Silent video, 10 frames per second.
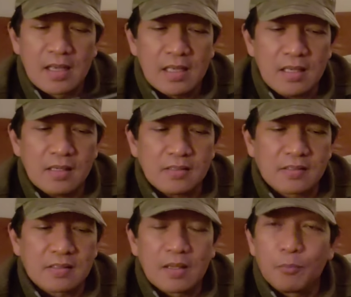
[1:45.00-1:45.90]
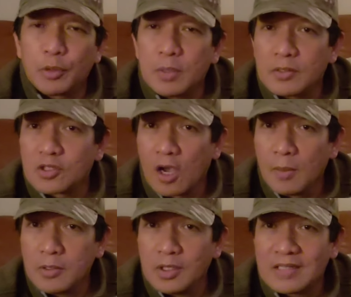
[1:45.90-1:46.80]
is pretty much
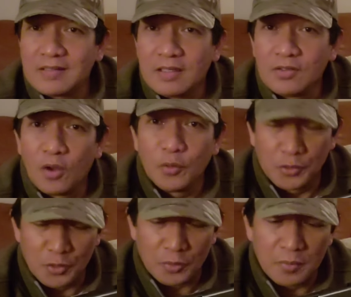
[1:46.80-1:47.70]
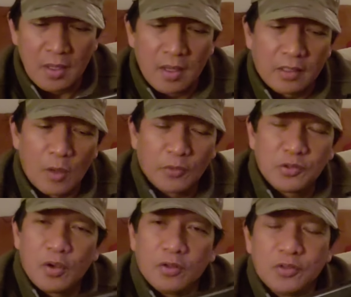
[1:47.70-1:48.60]
common. You can see this on YouTube. Now, what
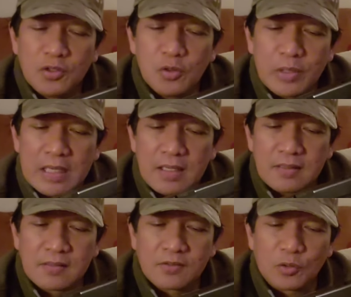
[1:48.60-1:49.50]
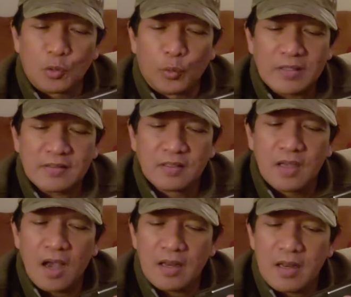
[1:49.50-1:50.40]
you're going to do is to rest the
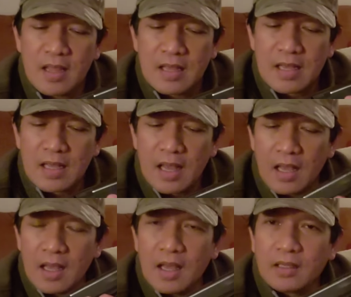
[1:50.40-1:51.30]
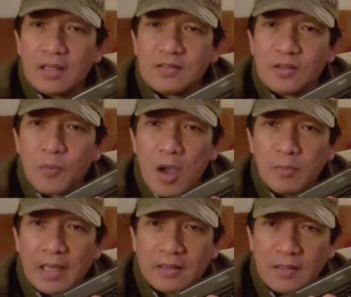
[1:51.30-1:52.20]
gun against your palm
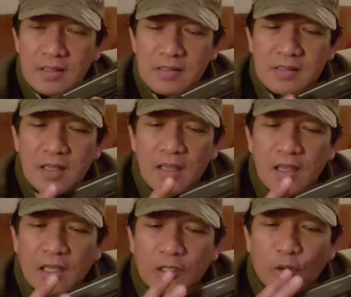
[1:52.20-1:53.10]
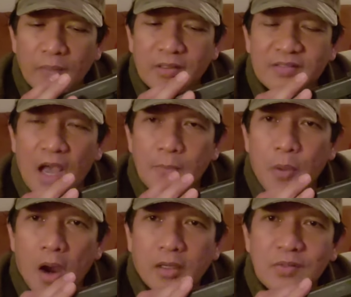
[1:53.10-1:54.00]
like this, grab the top
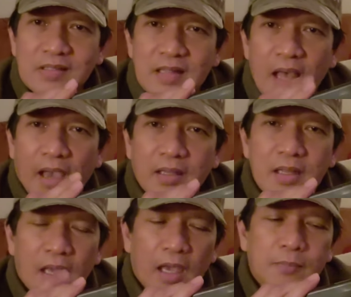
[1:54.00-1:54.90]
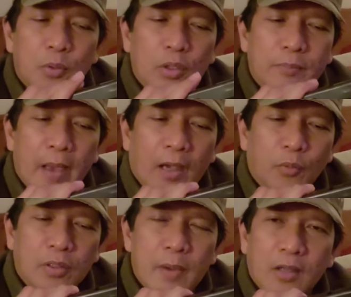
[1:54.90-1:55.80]
part of the slide and pull it
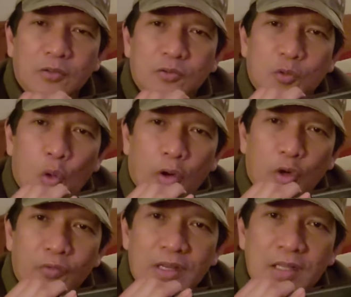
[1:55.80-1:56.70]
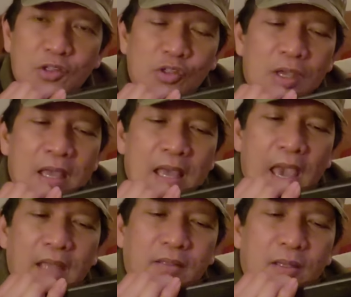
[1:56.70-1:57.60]
backward about 1/4 of an inch,
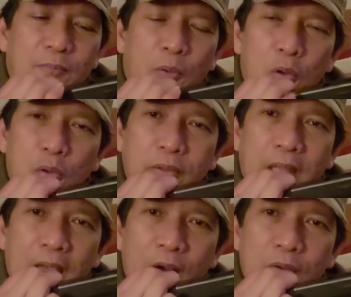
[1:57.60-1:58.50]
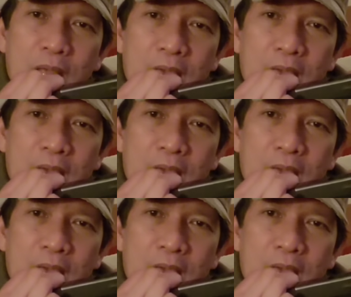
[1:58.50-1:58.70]
and then pull down